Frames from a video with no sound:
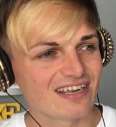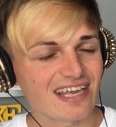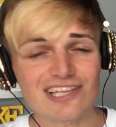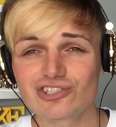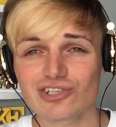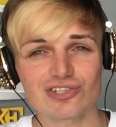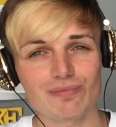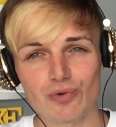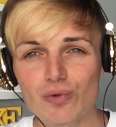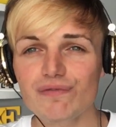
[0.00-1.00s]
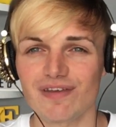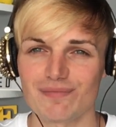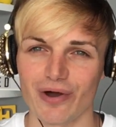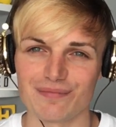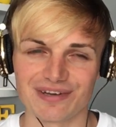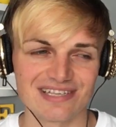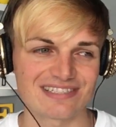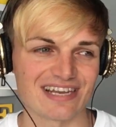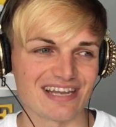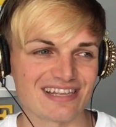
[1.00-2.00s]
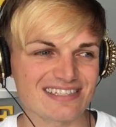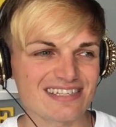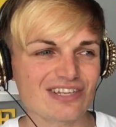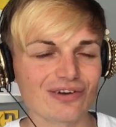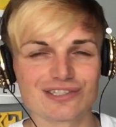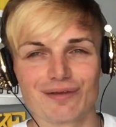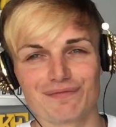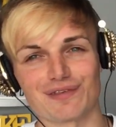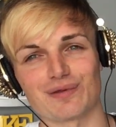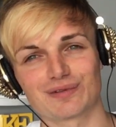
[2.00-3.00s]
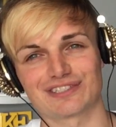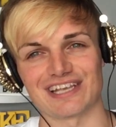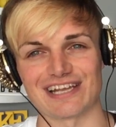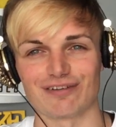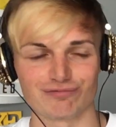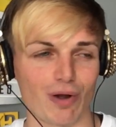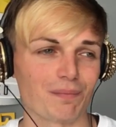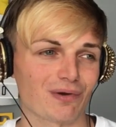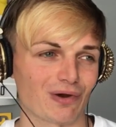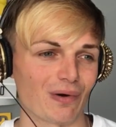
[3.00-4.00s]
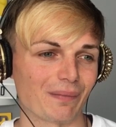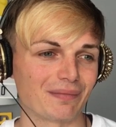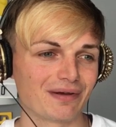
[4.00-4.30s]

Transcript: It's just a movie moment, isn't it? This is like something you'd see in a rom-com.